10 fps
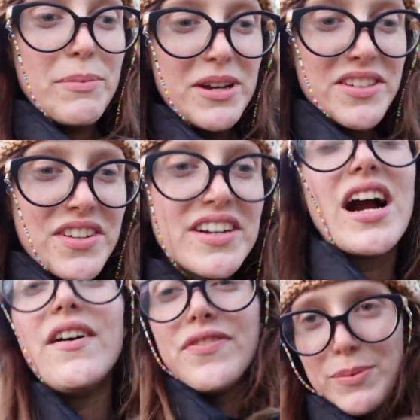because they're
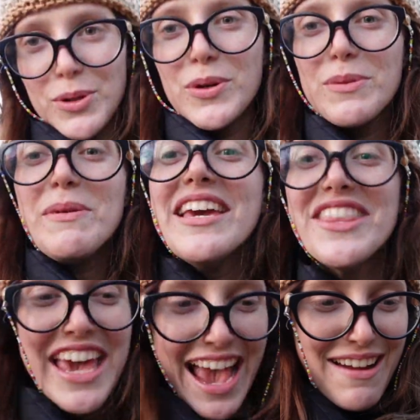uncomfortable with me and
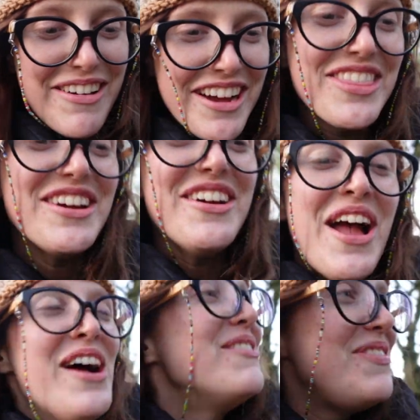the camera. They're
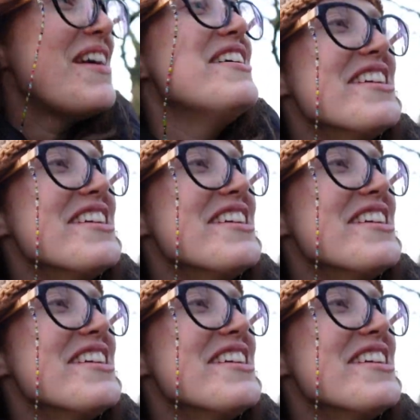very